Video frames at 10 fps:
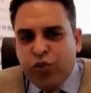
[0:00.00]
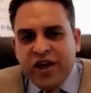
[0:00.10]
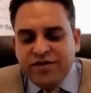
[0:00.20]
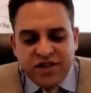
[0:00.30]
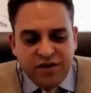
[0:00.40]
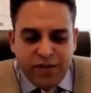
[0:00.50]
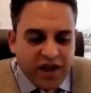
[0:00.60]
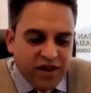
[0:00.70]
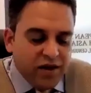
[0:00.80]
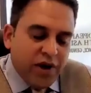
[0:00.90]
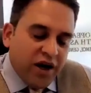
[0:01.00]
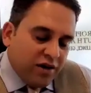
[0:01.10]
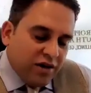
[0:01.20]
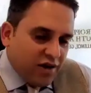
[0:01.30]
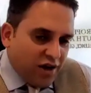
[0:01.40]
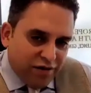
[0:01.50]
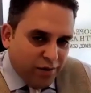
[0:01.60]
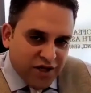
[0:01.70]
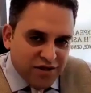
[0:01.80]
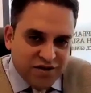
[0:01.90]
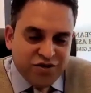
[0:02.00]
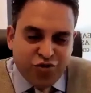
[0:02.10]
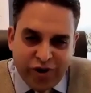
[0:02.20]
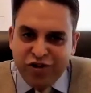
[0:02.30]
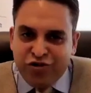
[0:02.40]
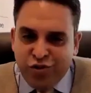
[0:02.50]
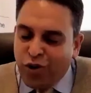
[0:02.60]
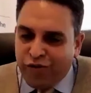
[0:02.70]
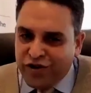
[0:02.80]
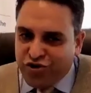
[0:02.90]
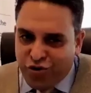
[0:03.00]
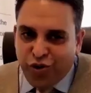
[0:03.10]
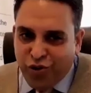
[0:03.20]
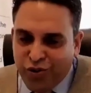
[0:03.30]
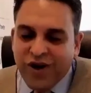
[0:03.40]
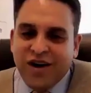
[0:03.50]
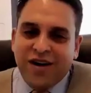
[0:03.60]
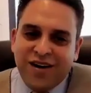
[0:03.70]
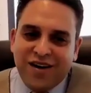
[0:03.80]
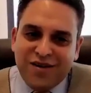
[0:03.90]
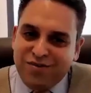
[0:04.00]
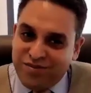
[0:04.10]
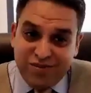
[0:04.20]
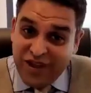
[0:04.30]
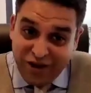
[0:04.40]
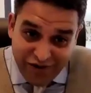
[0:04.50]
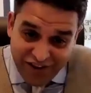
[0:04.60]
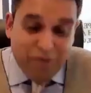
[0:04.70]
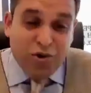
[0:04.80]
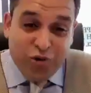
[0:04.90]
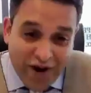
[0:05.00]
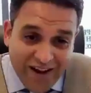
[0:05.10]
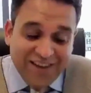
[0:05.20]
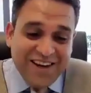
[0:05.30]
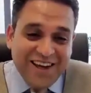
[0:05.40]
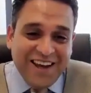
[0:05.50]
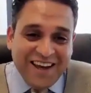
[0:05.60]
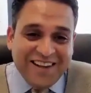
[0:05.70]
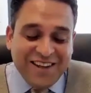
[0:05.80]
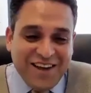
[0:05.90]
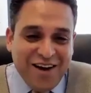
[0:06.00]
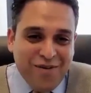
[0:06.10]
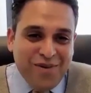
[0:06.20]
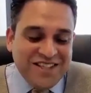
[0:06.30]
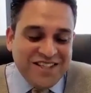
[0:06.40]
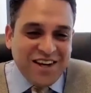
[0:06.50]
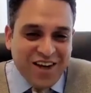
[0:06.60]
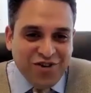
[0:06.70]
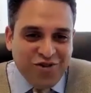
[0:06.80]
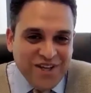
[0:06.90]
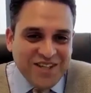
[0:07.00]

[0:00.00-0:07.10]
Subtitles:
We have seen many American governments trying to overthrow even democratically elected governments in countries.